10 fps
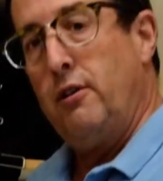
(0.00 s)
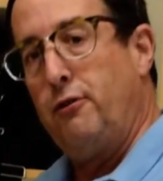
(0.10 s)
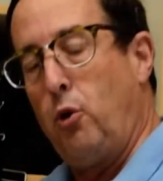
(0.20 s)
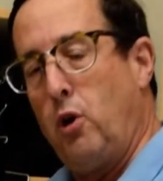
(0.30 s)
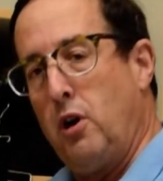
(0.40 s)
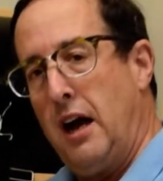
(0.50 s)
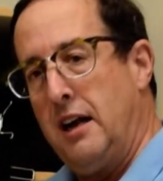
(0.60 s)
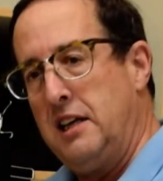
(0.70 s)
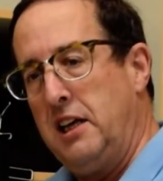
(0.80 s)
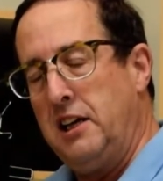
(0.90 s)
for
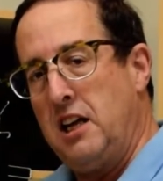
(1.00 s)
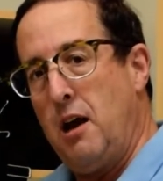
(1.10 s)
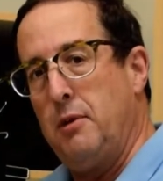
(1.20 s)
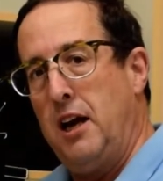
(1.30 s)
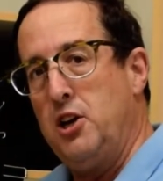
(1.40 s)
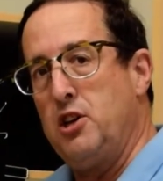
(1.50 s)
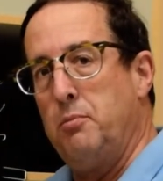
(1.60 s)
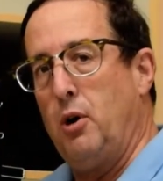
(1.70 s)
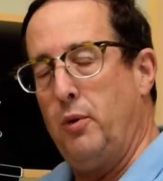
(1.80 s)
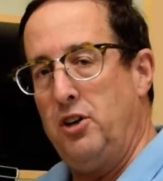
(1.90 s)
decontamination,
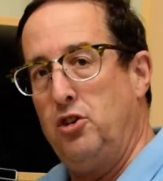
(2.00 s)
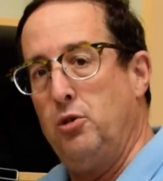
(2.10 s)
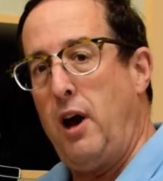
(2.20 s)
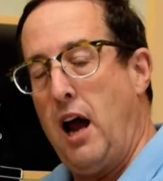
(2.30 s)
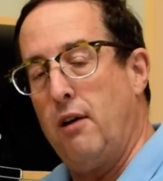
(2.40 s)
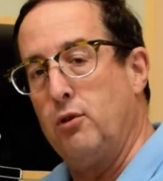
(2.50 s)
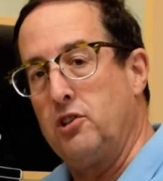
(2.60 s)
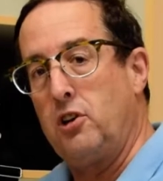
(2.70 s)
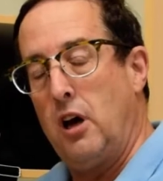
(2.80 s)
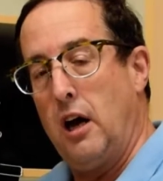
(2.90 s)
but we do have what's
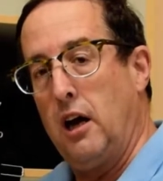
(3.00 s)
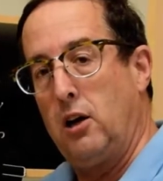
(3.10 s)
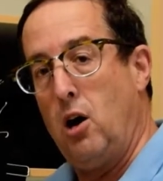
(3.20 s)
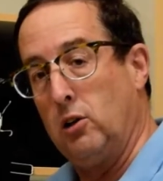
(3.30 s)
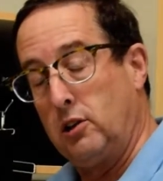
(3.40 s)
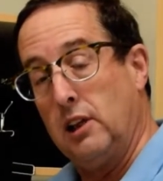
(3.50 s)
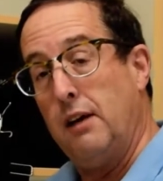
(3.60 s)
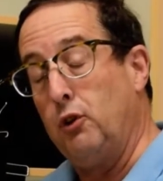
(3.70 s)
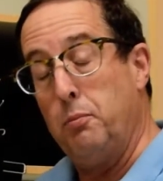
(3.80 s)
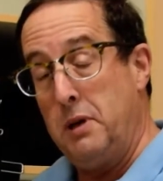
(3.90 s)
called a
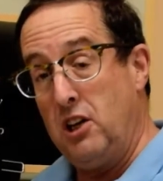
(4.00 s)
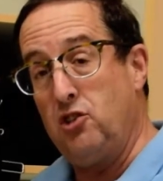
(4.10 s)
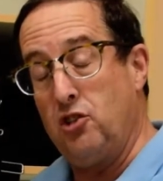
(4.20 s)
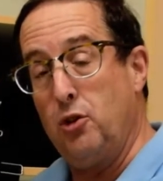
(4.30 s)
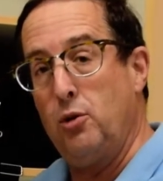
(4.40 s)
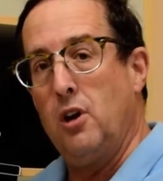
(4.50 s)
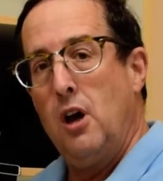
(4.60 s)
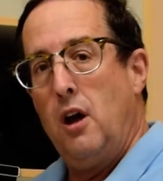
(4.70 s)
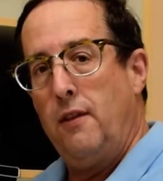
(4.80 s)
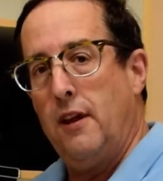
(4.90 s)
level B suit
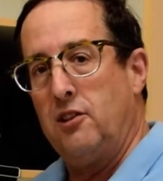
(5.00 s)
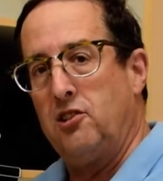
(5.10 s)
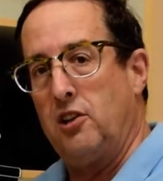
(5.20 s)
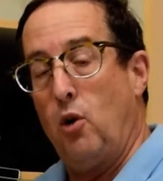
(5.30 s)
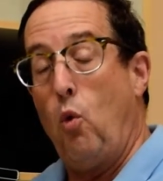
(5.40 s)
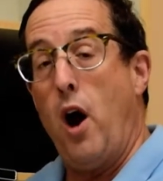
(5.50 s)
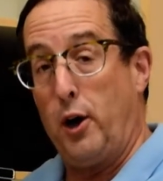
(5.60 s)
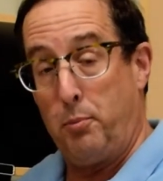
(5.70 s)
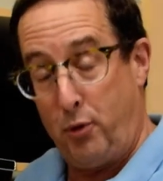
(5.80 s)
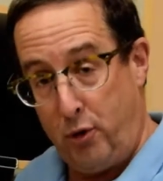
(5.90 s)
that's
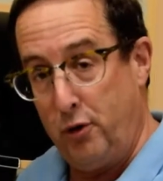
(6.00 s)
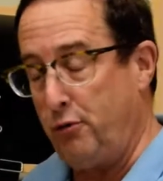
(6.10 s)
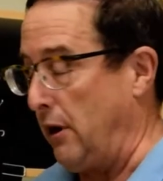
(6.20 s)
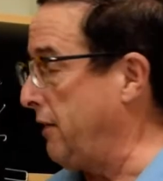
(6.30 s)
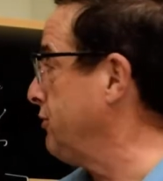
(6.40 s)
waterproof rather